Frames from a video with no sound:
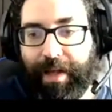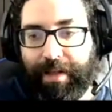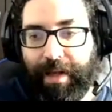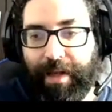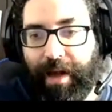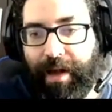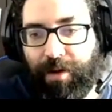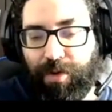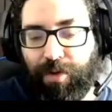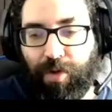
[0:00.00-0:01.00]
And
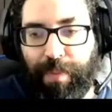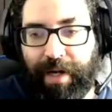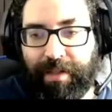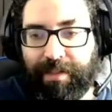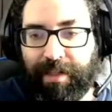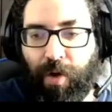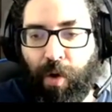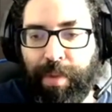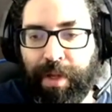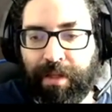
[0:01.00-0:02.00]
how do we compare the
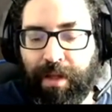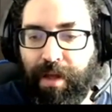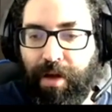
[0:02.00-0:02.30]
Jacobian